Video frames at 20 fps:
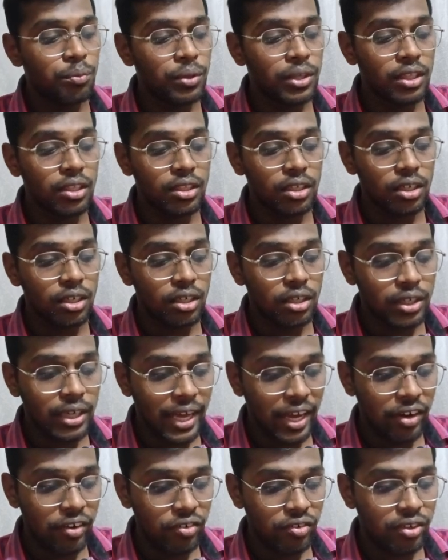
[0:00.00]
with a
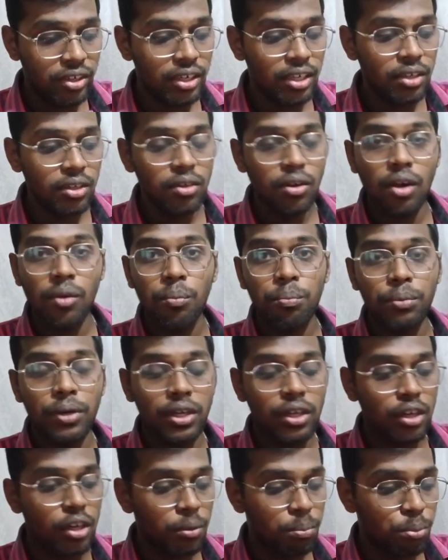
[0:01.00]
directory
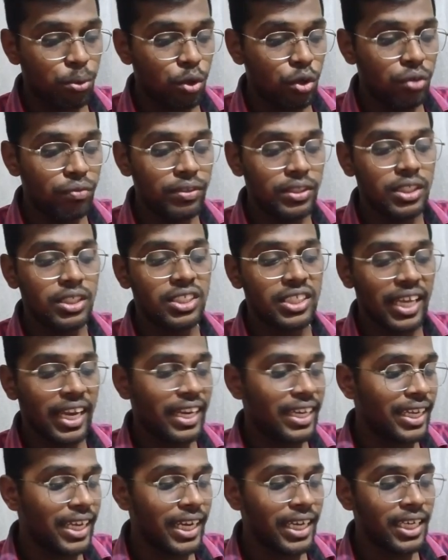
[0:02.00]
particular port which is
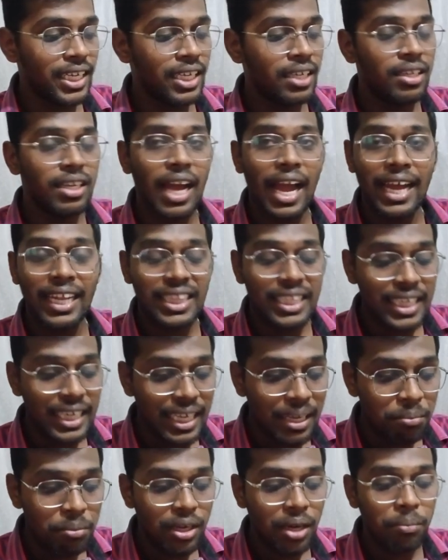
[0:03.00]
8080 and the
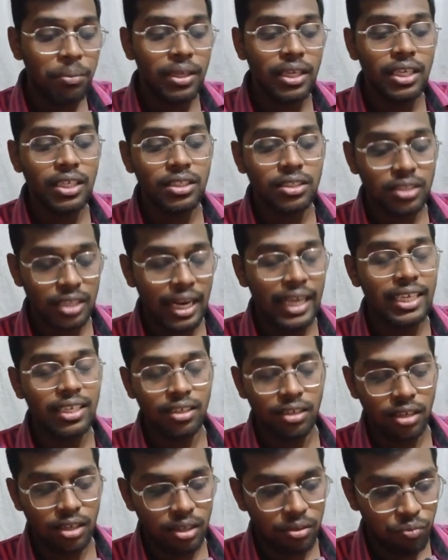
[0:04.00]
name coming is like
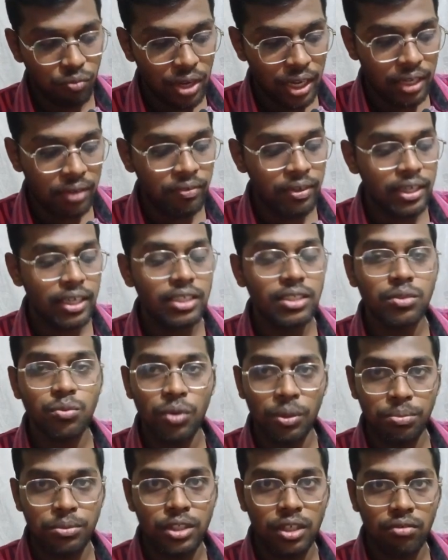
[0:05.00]
we are giving is
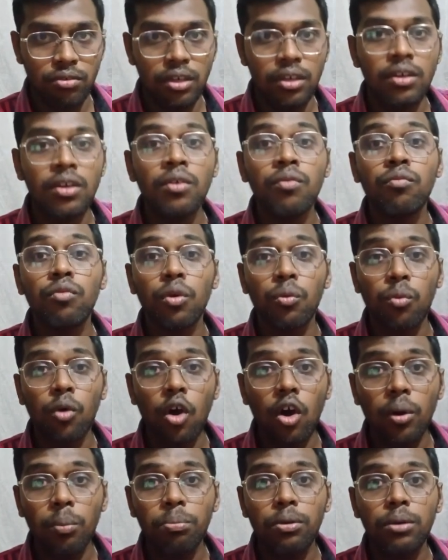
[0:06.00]
web server for
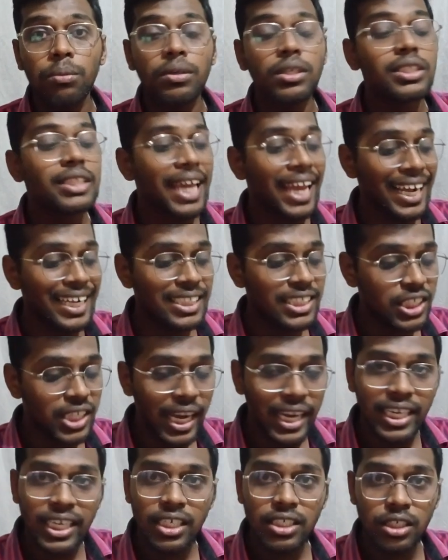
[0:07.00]
what purpose
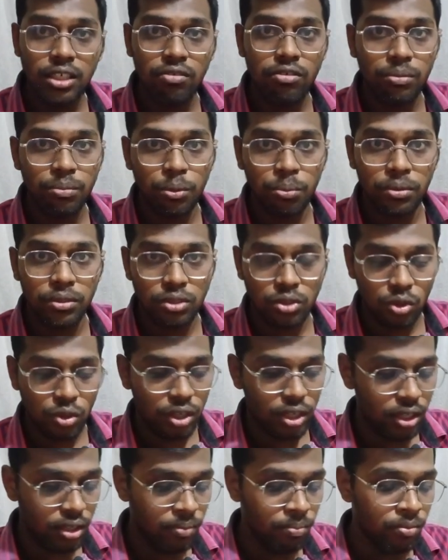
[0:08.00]
NGINX server purpose
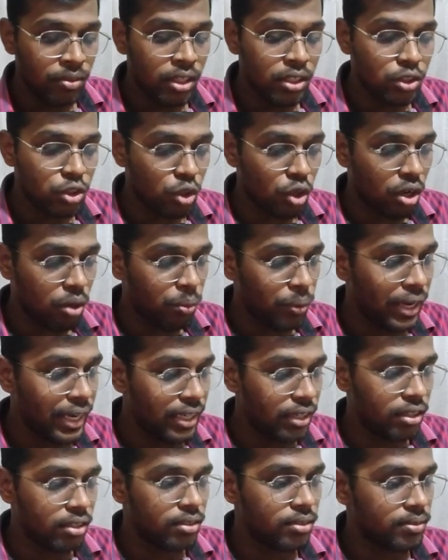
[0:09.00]
okay so now
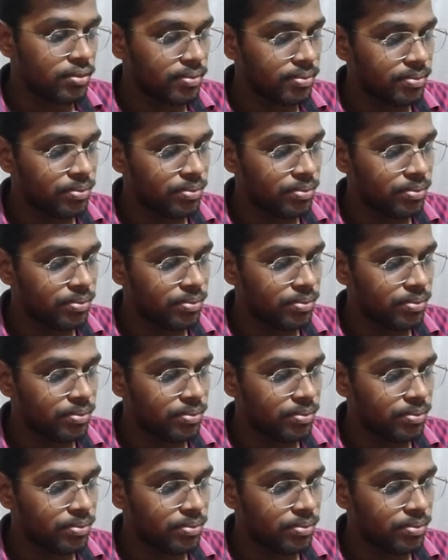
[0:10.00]
enter